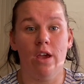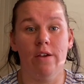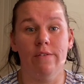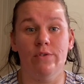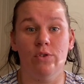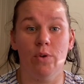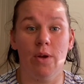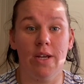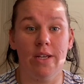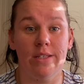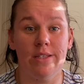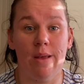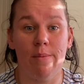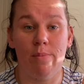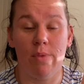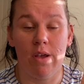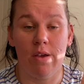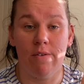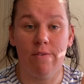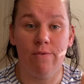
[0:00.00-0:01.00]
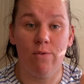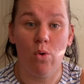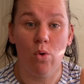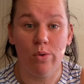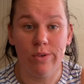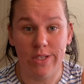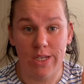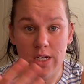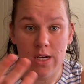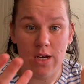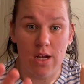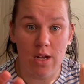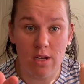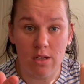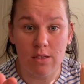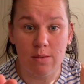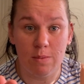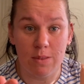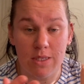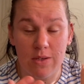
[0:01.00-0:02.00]
of doing something for Sydney
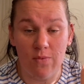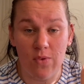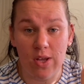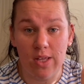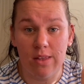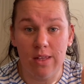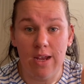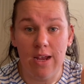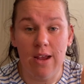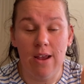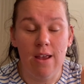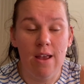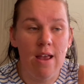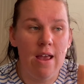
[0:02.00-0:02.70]
specifically.